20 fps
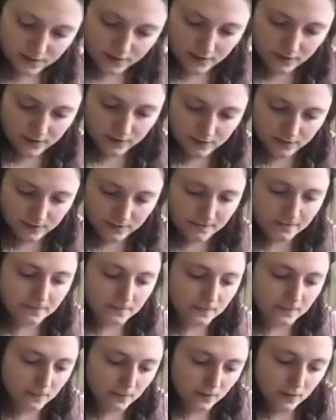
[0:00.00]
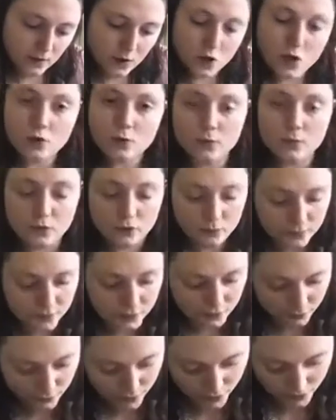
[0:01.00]
your
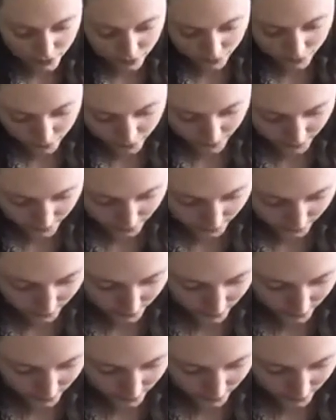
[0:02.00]
movements when you do that.